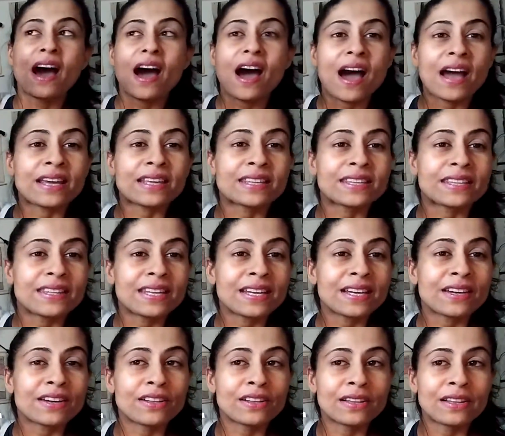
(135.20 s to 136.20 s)
I
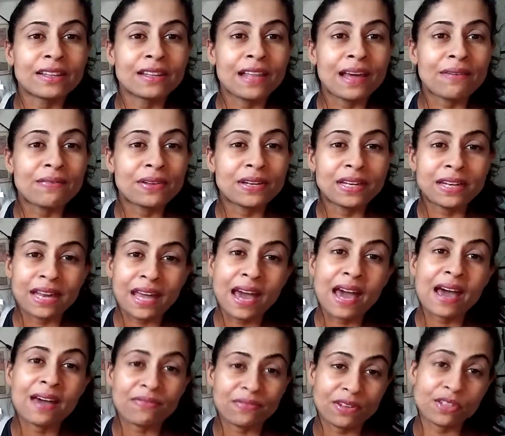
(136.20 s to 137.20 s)
think,
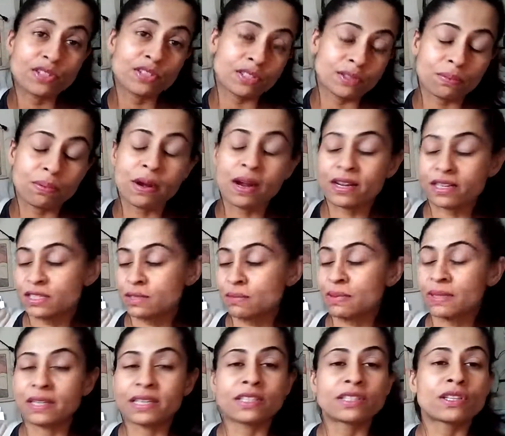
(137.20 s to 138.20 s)
11.5 inches
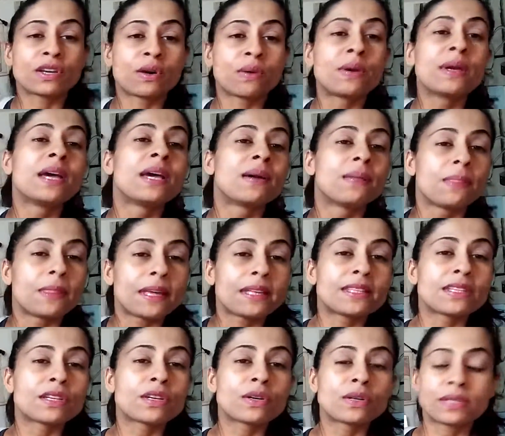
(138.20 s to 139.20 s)
approximately. So
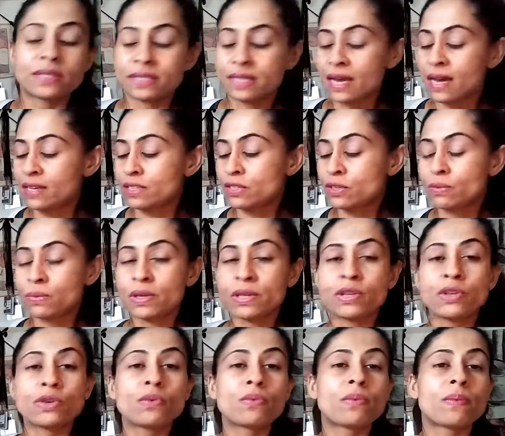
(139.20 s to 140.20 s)
it's a good size. When
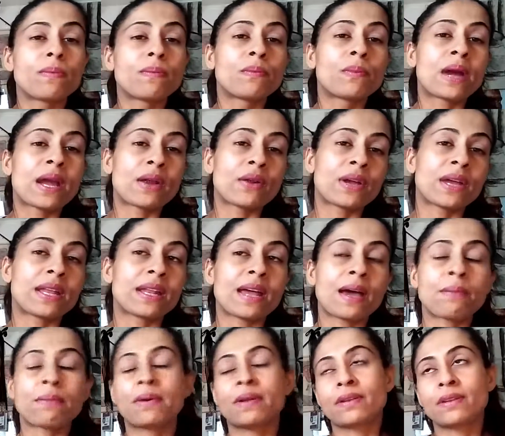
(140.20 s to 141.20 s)
you wear it,
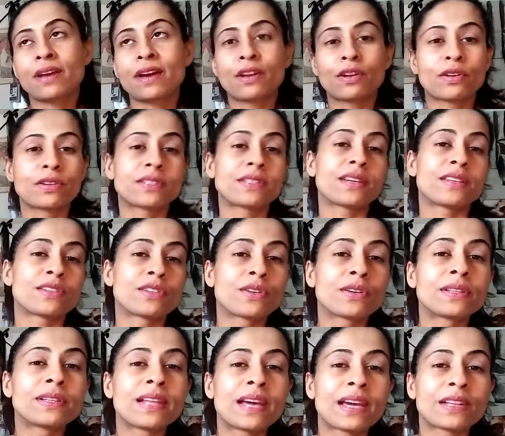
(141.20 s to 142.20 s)
I'm not a good size, a
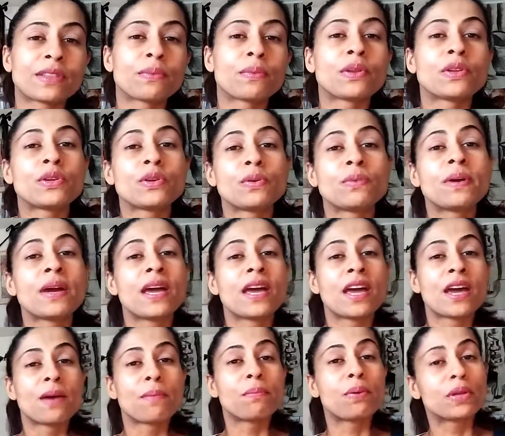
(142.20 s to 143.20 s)
good length. When you
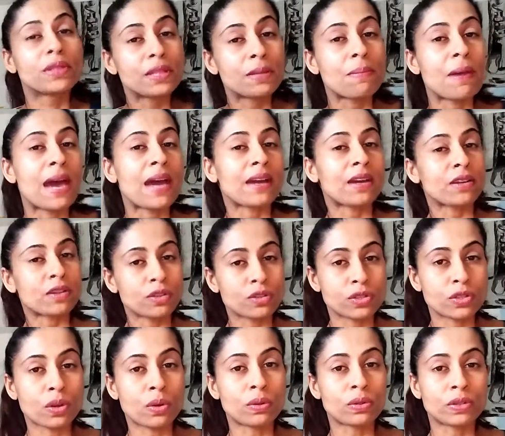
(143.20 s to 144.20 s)
put the bag on your
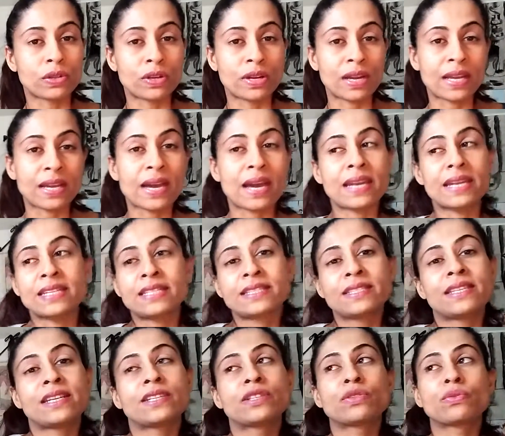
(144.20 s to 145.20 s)
shoulder, it kind of
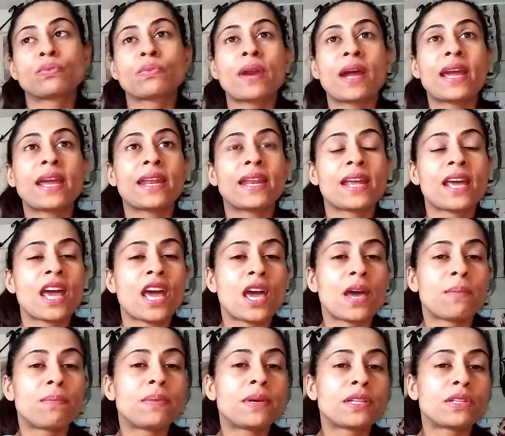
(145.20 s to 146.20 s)
sits right
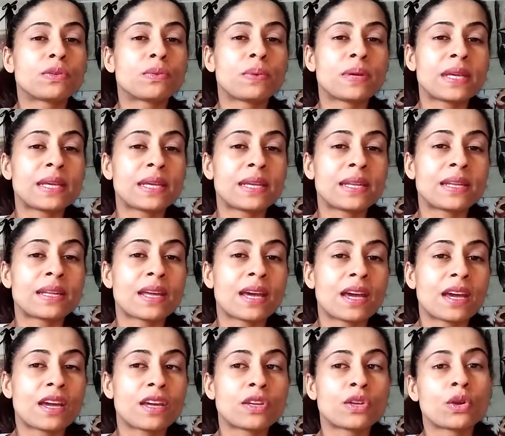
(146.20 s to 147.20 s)
between
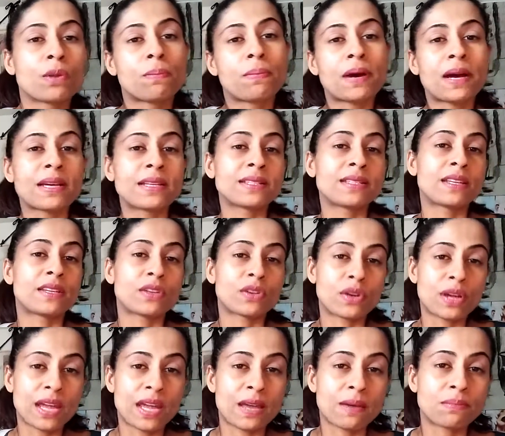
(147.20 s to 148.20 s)
your bust and your
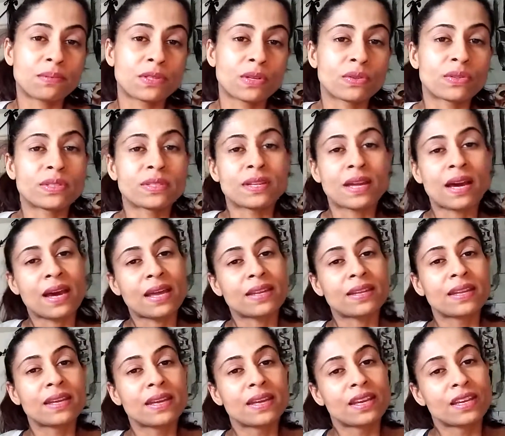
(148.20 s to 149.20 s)
hip, so it's not
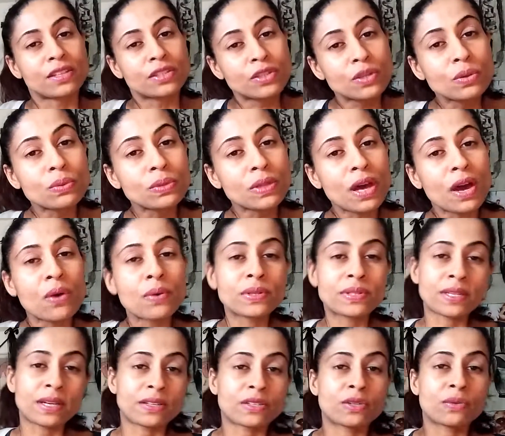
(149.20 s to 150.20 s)
too low,
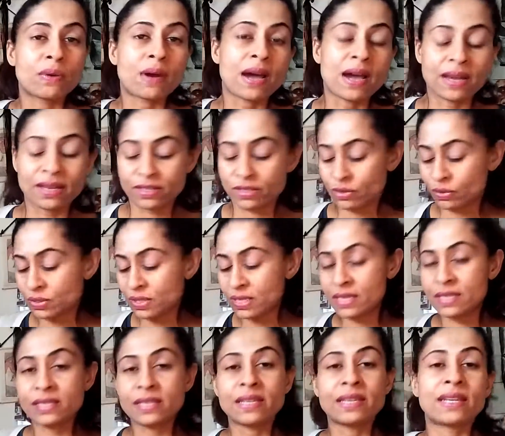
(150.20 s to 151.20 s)
it's not too high, so it's
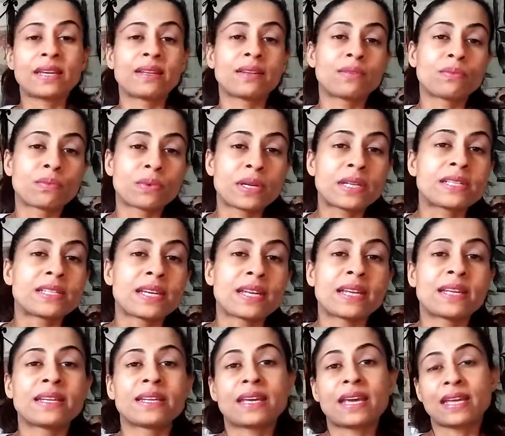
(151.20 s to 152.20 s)
easy to reach in
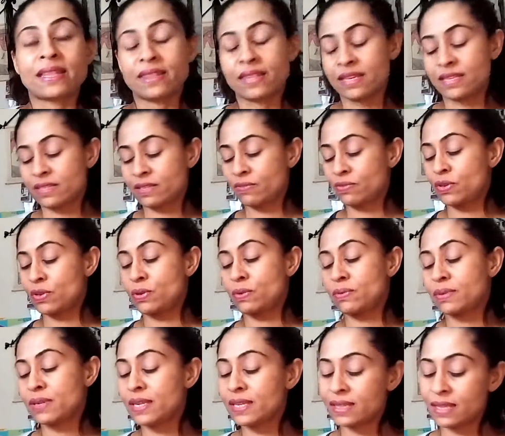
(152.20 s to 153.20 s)
and to get things if you
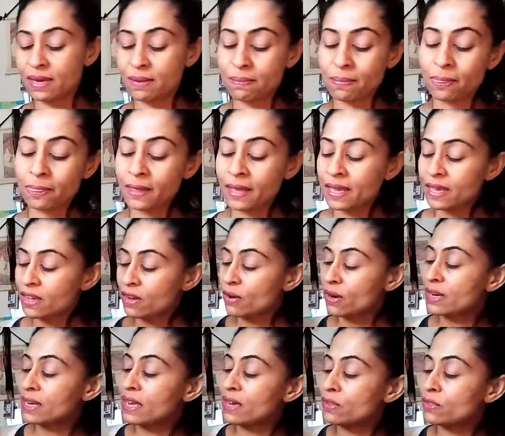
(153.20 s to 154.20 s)
need them.
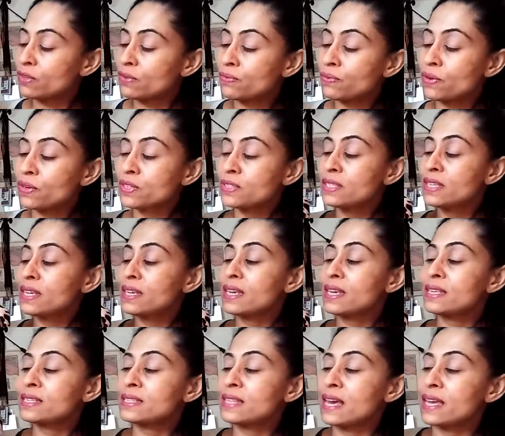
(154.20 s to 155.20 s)
Right now, the first thing
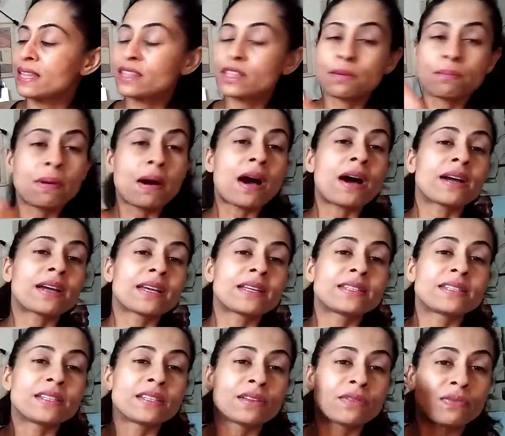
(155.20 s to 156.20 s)
is that the
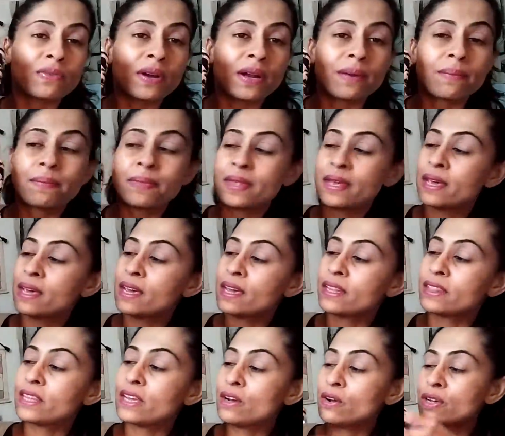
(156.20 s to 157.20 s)
pockets in the front.
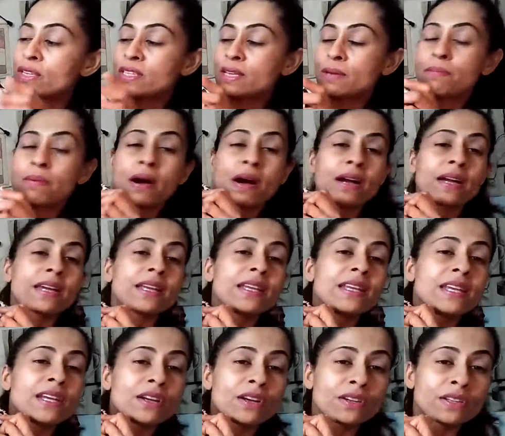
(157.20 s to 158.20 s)
There is a pocket
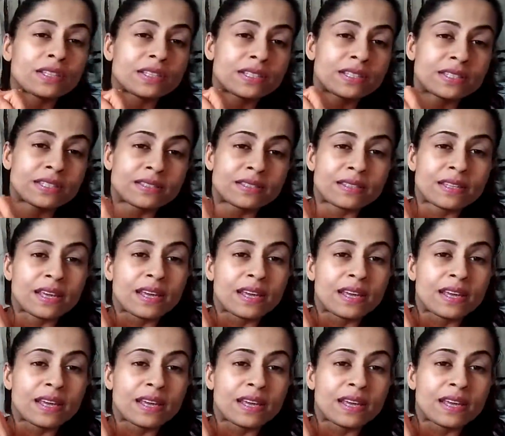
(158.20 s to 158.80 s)
here. This is